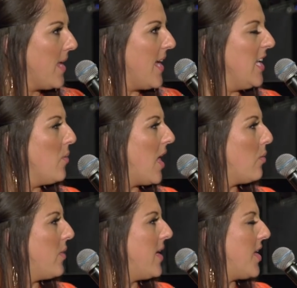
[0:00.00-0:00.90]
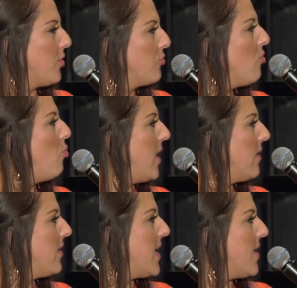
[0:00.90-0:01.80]
anywhere where we kind of grew
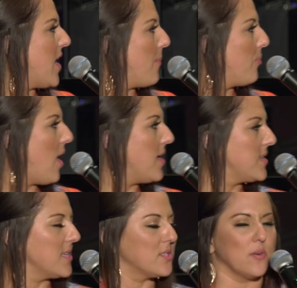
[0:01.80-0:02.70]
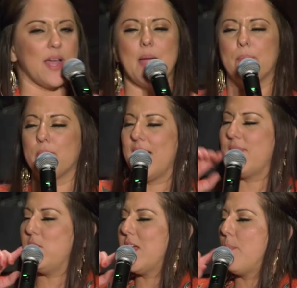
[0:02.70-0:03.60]
weary in that process, Lord, I pray
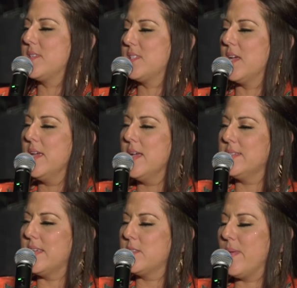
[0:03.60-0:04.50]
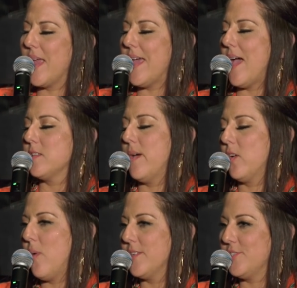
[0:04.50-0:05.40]
that you would help us to, to begin to ask
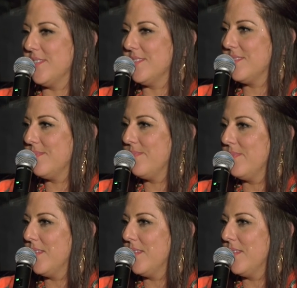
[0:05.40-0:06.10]
better questions